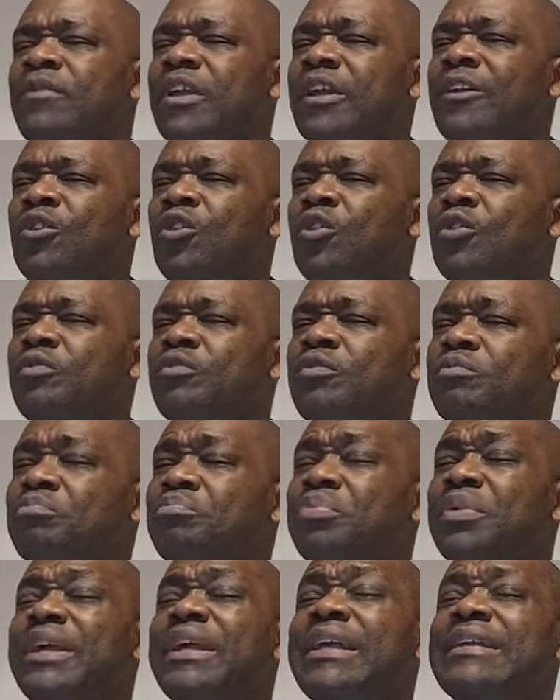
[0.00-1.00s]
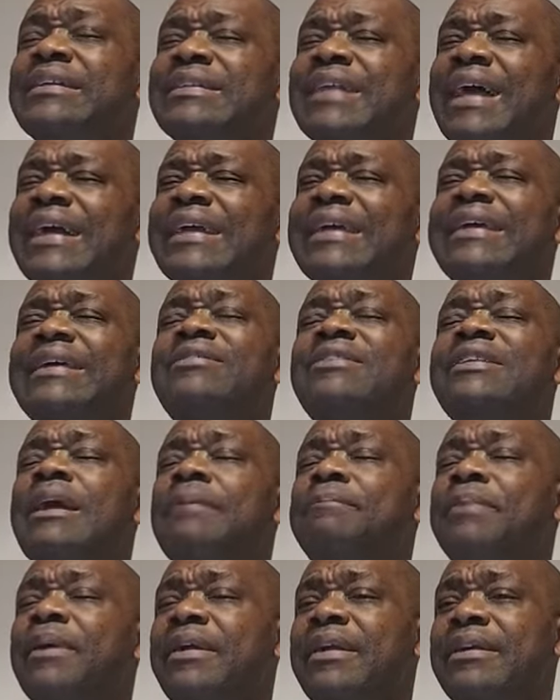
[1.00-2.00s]
you know, brings that kills
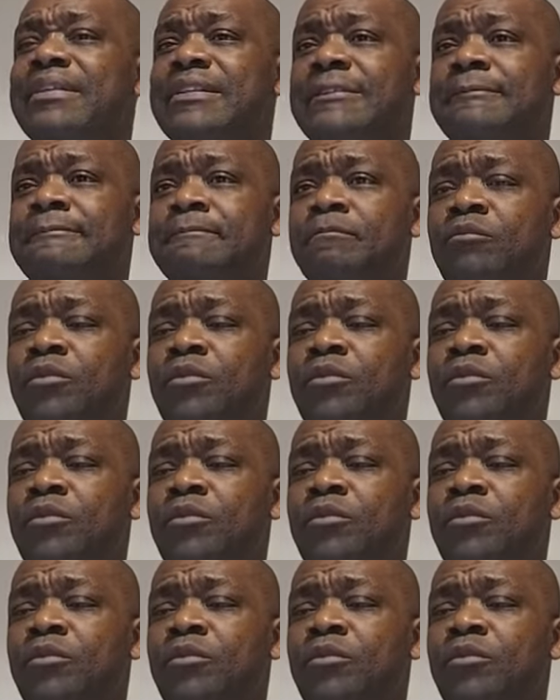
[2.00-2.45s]
their parents.